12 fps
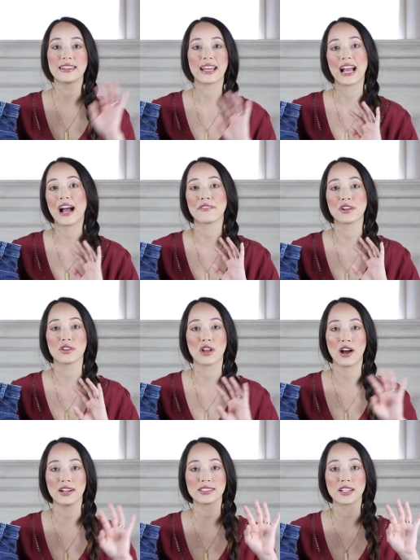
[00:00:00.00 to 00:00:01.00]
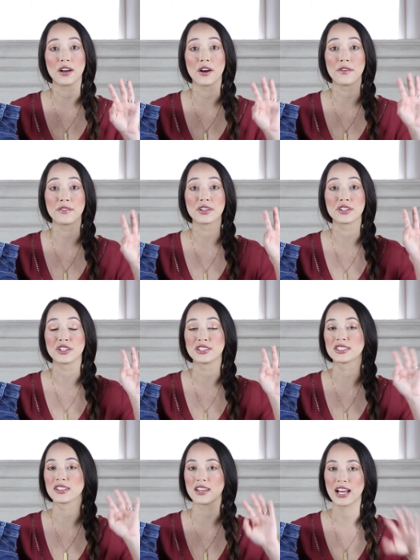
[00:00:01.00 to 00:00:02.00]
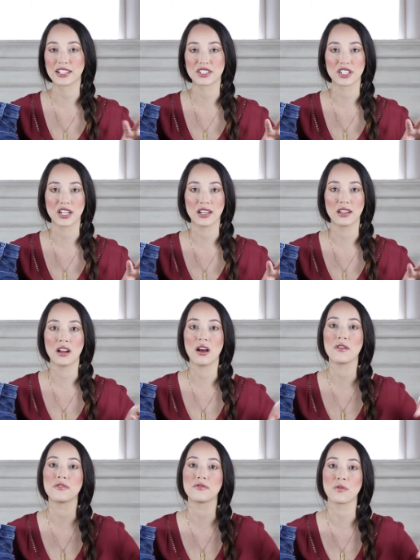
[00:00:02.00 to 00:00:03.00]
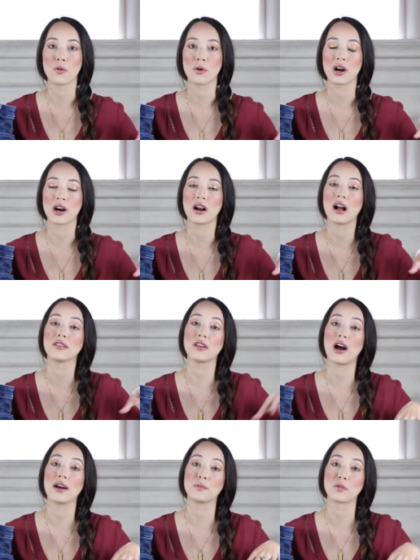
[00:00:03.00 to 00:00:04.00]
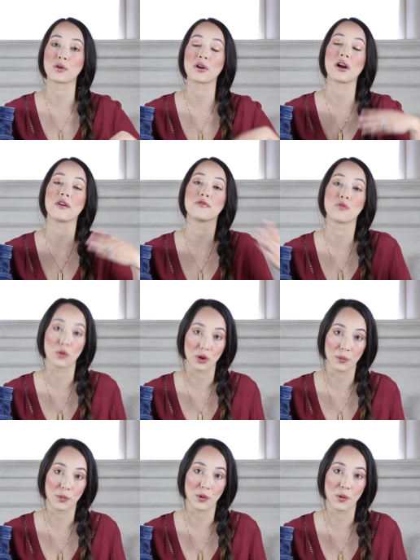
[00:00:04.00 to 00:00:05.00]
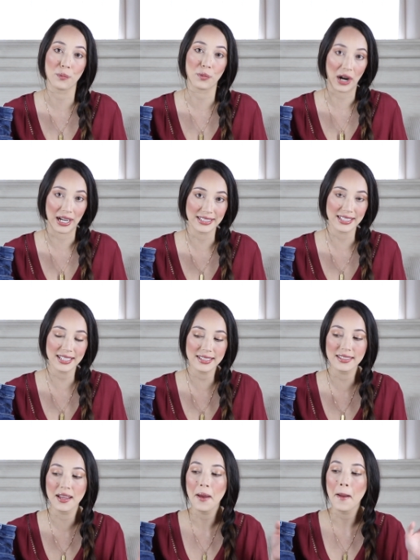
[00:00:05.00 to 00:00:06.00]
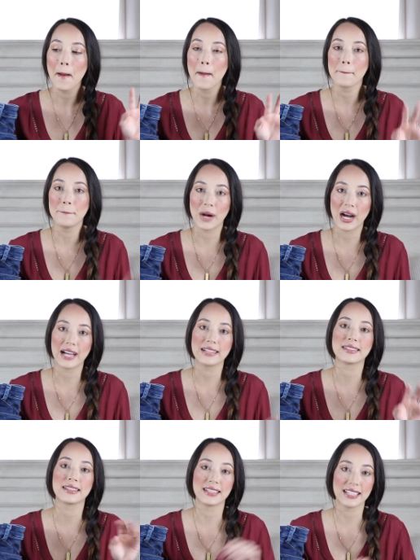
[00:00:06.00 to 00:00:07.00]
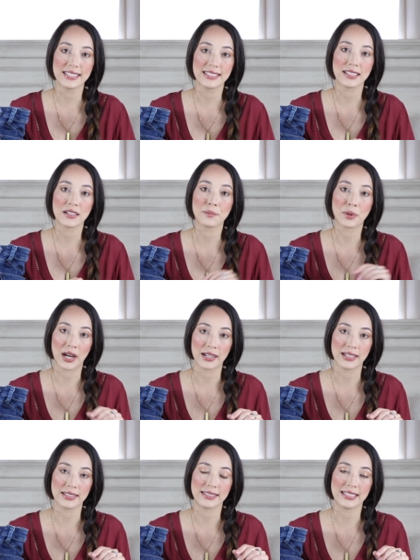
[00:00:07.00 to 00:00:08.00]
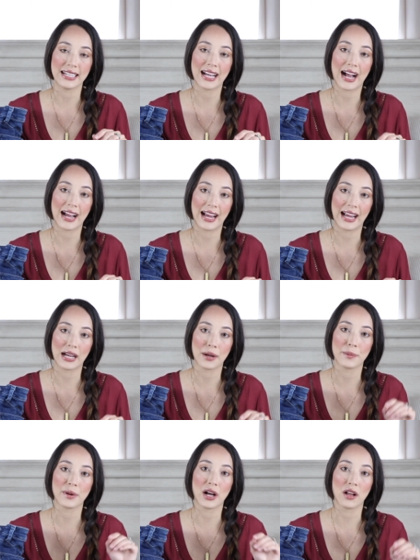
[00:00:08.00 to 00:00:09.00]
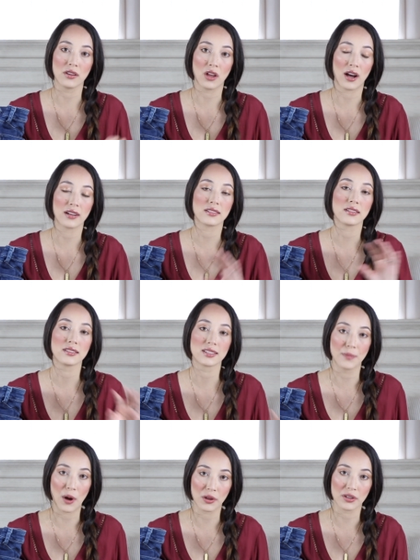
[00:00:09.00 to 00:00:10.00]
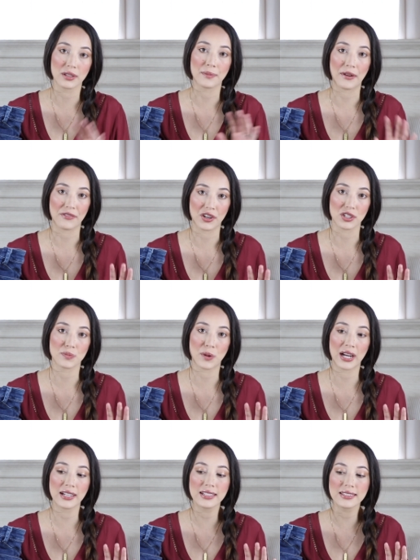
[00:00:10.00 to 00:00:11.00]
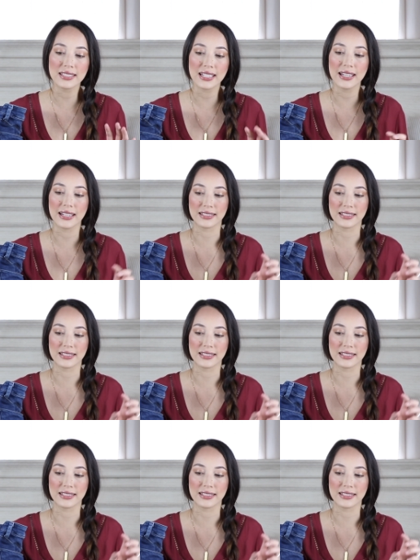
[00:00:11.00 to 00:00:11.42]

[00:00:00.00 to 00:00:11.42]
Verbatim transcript: They have a lot of good selection for a lot more affordable prices. But this pregnancy, I am a lot smaller than my first pregnancy.